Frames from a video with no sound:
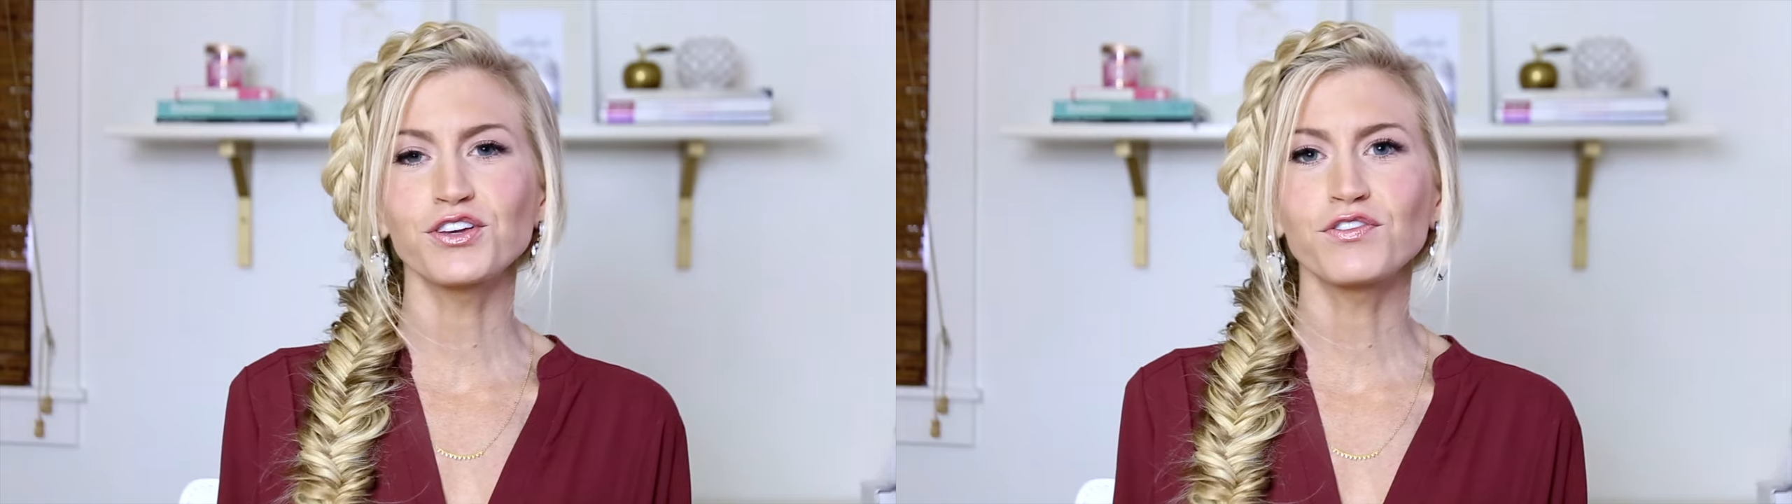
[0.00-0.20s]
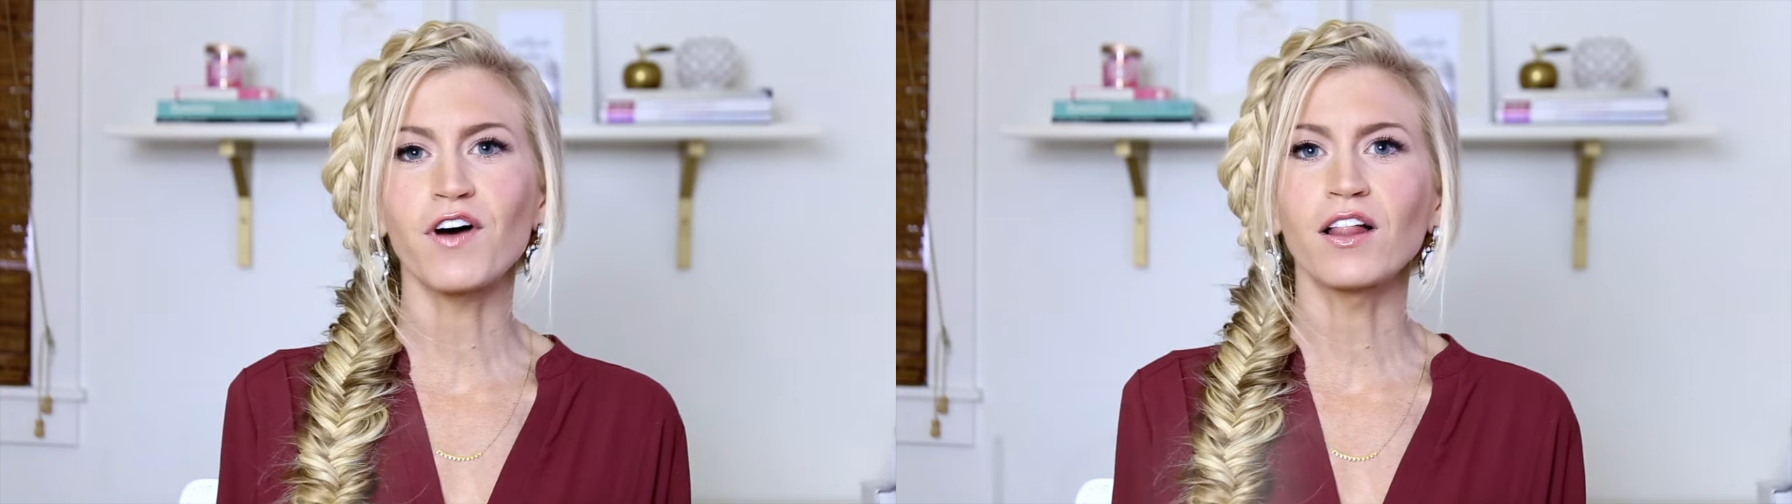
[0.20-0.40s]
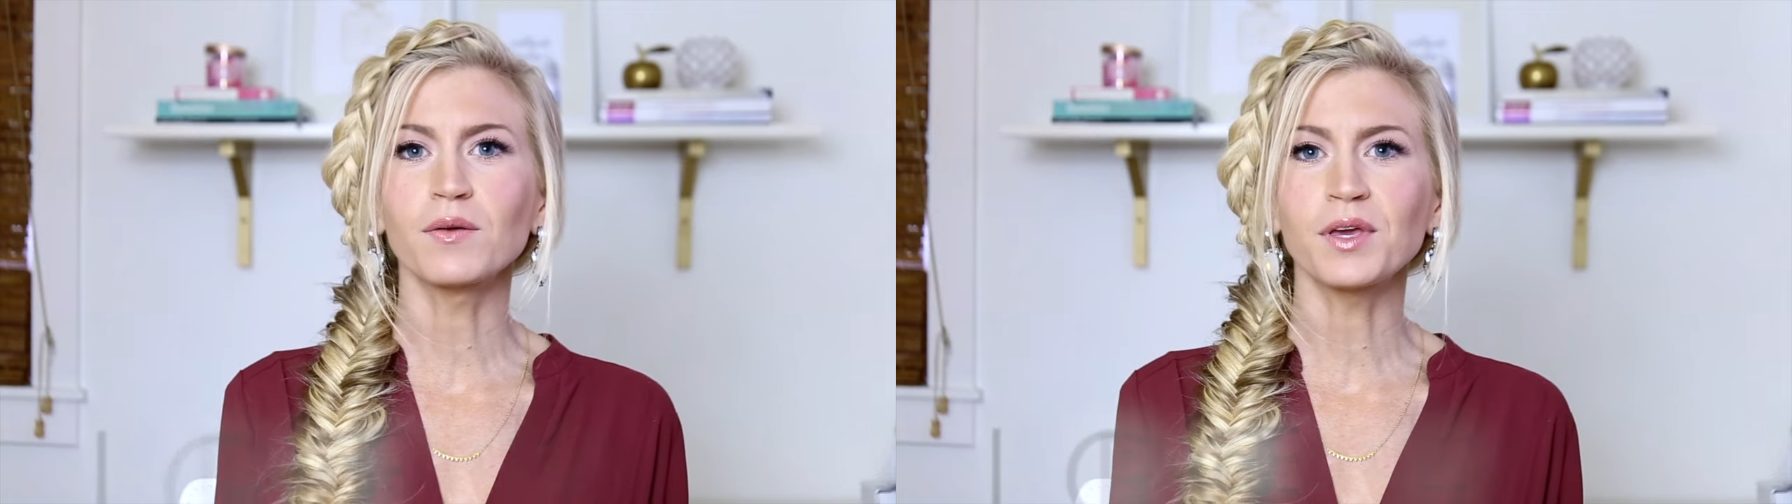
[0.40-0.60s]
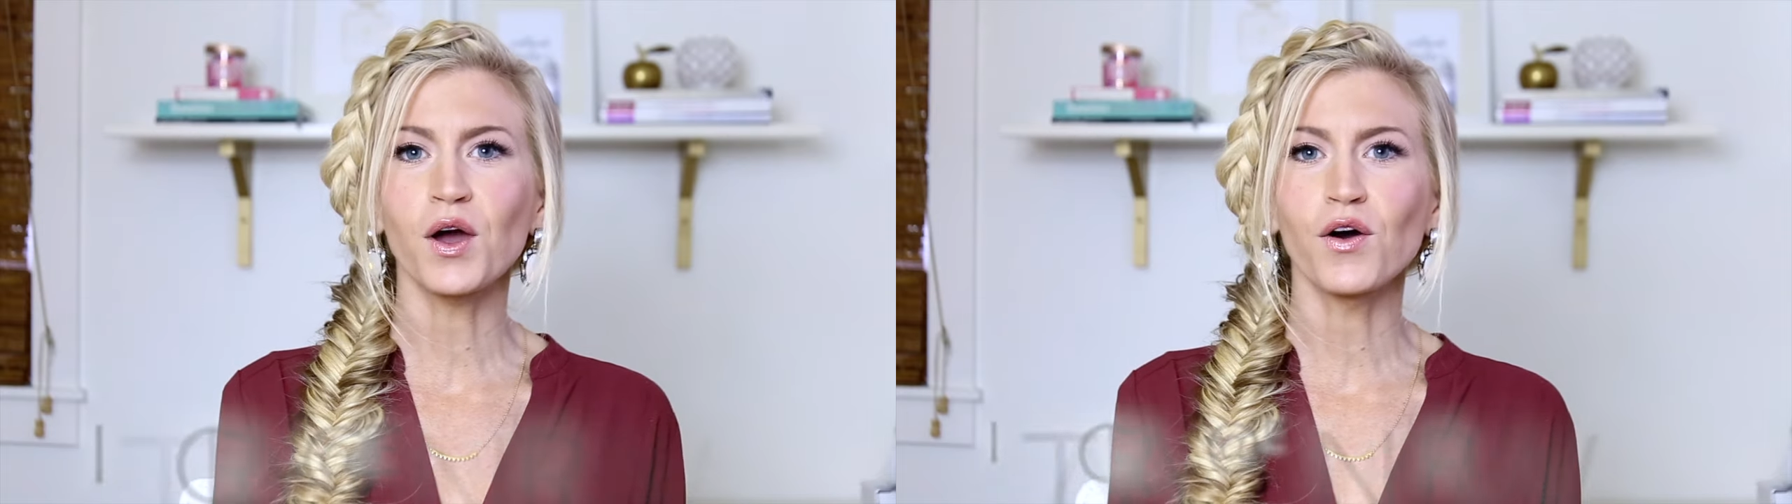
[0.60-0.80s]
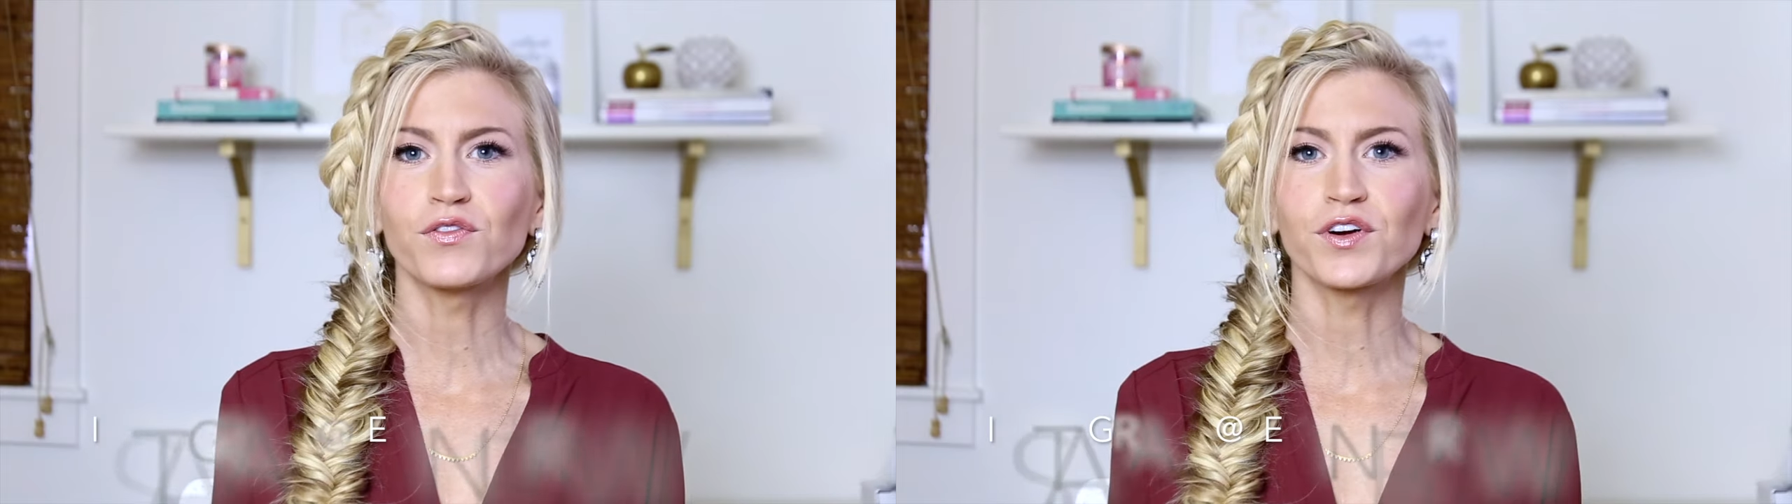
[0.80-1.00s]
you follow me
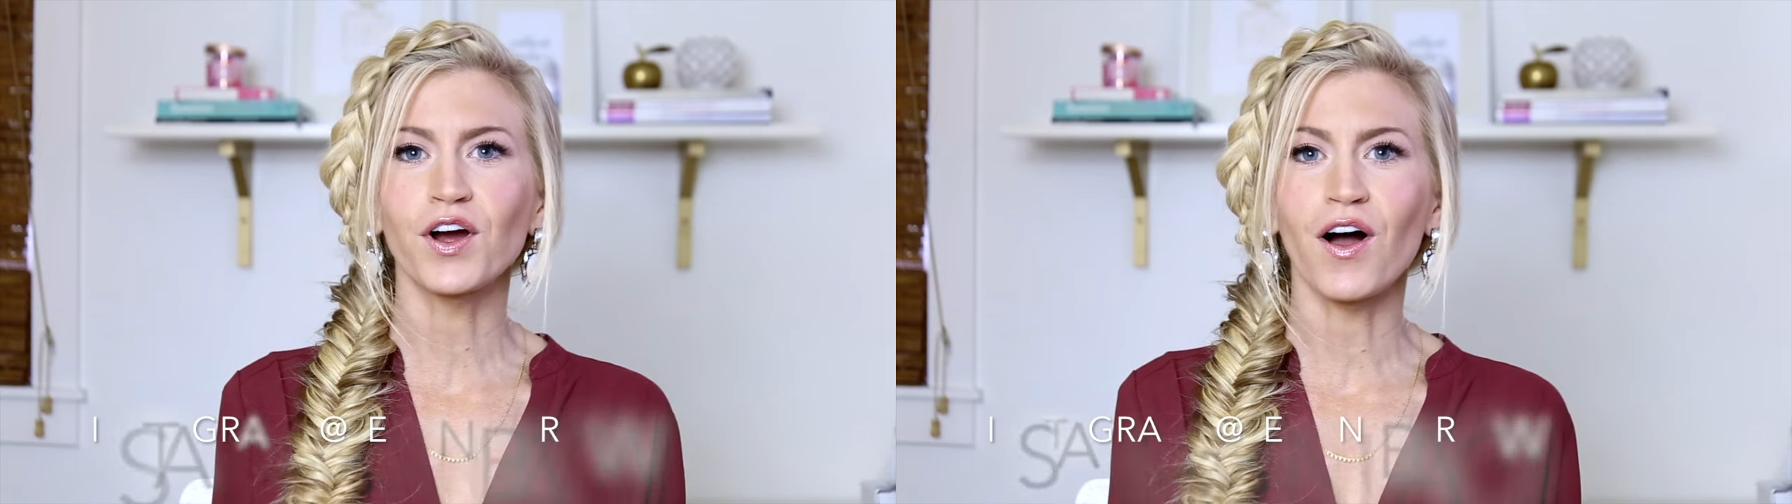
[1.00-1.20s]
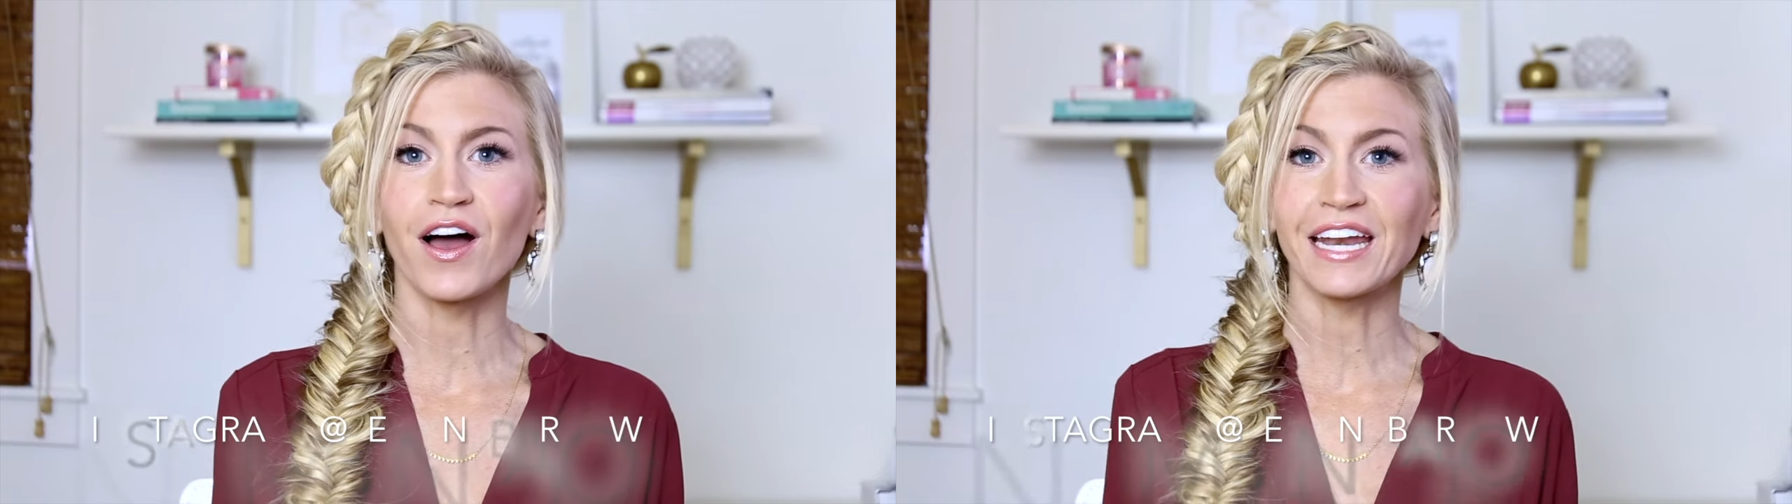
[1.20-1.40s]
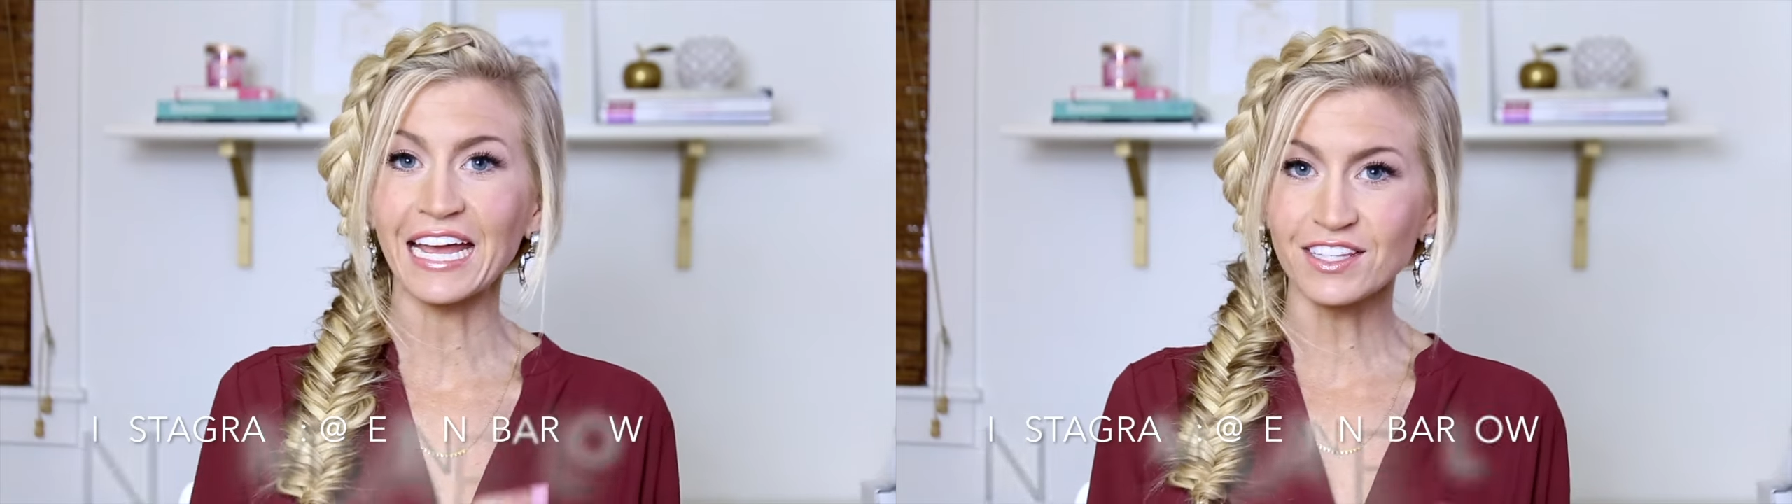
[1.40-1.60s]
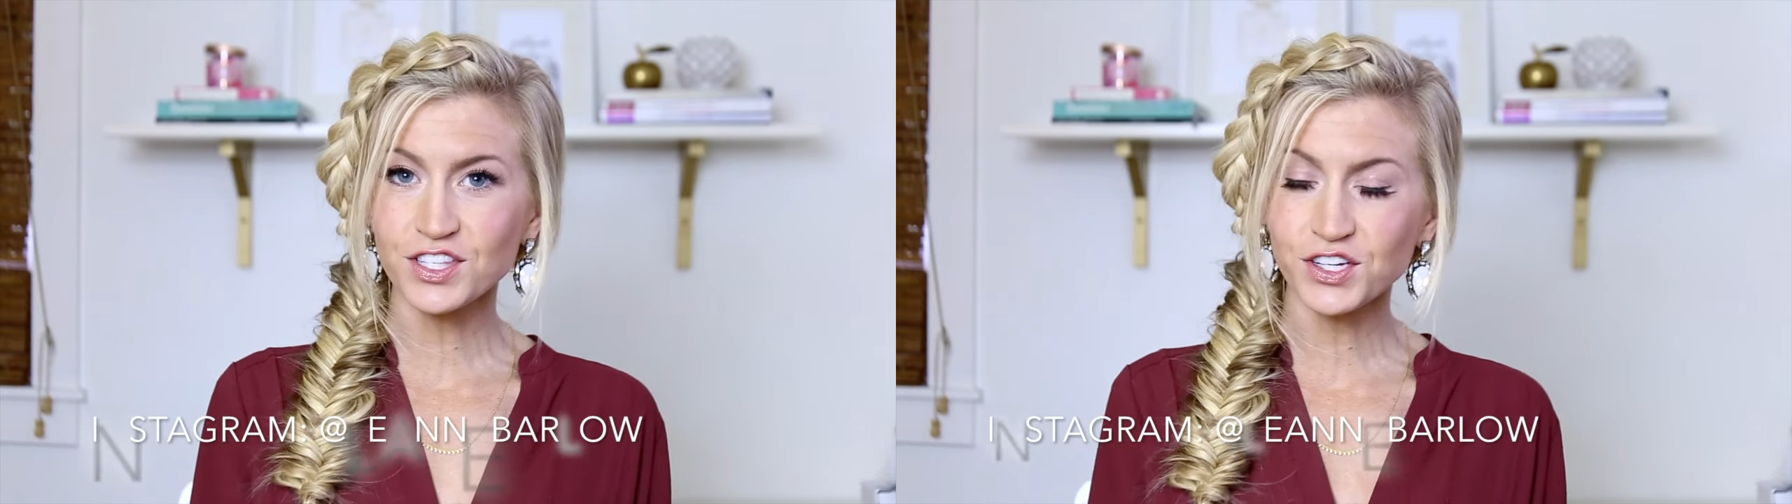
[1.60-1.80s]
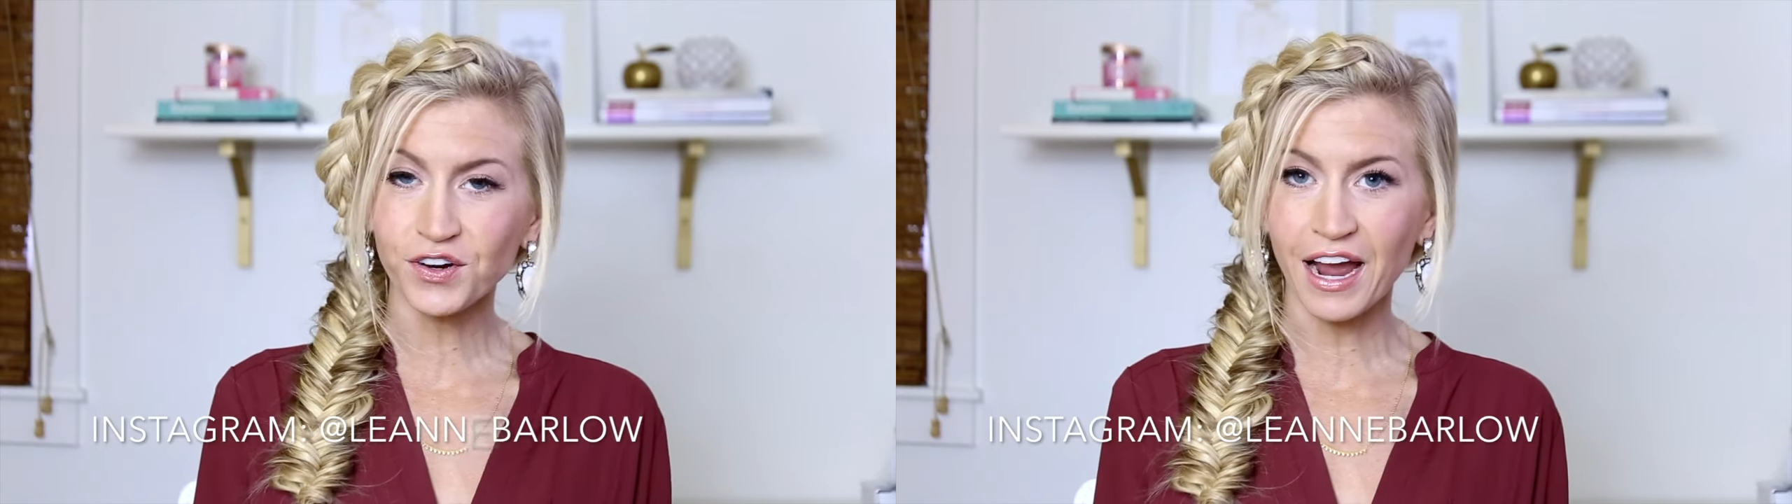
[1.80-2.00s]
over on
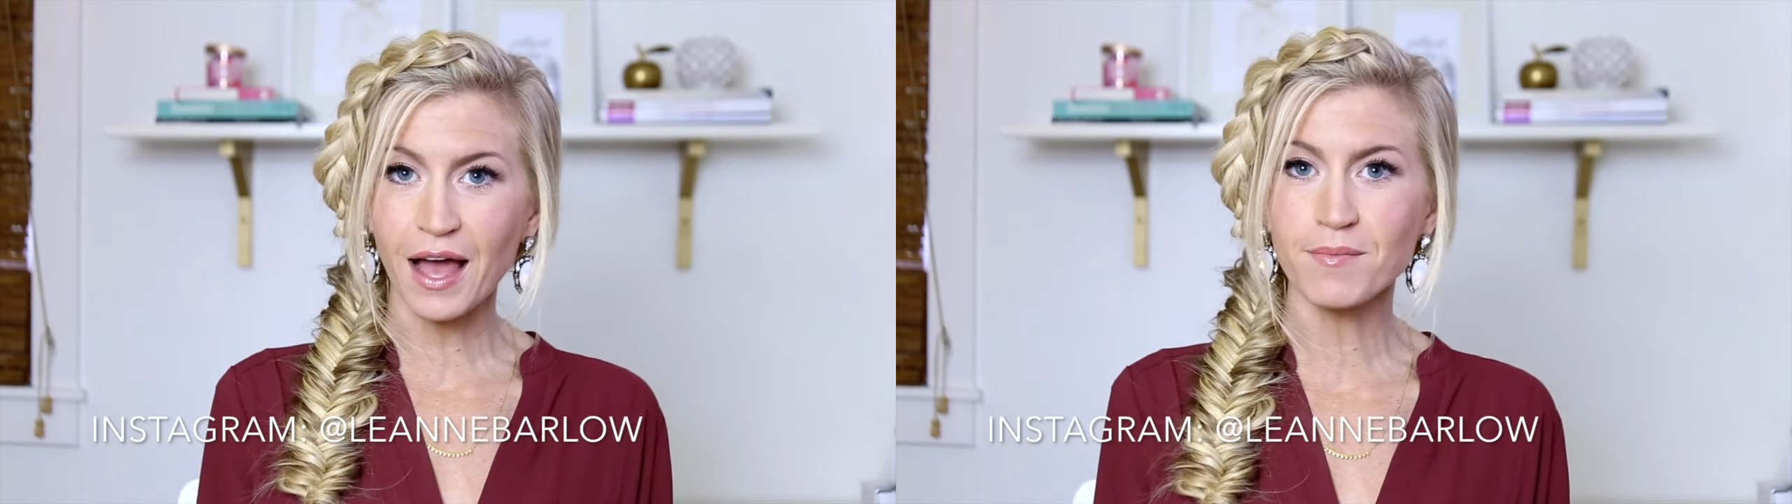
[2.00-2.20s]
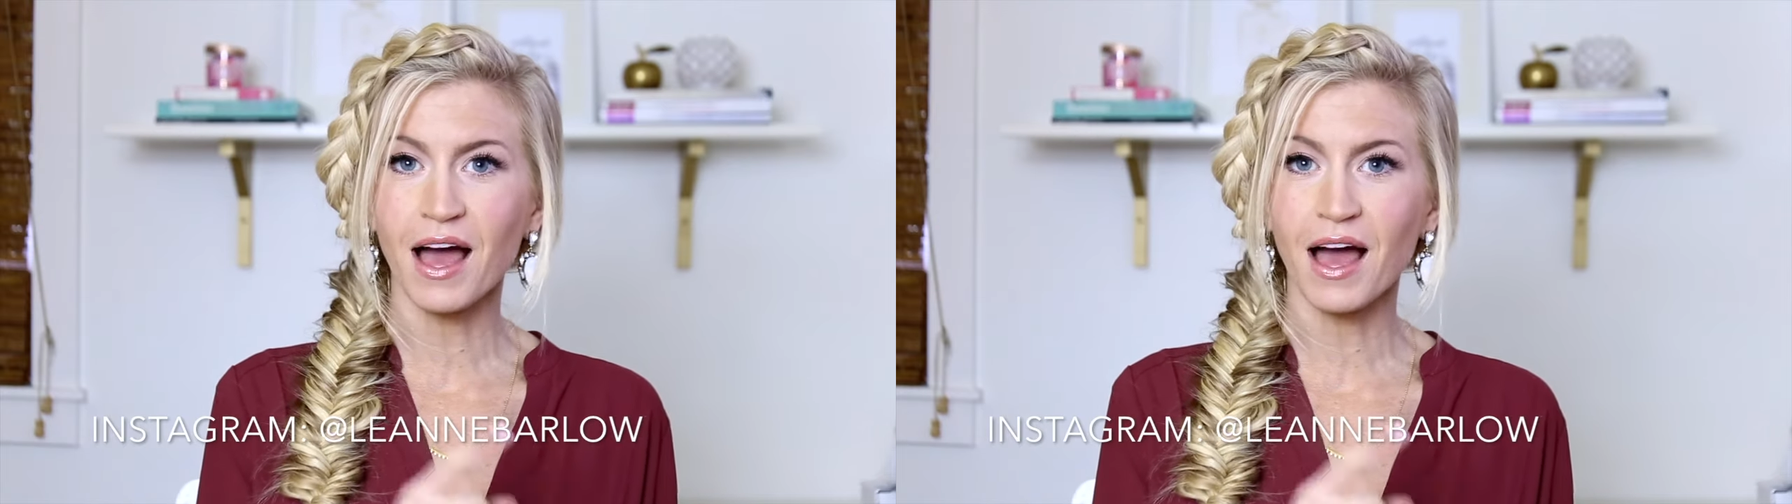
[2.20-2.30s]
Instagram.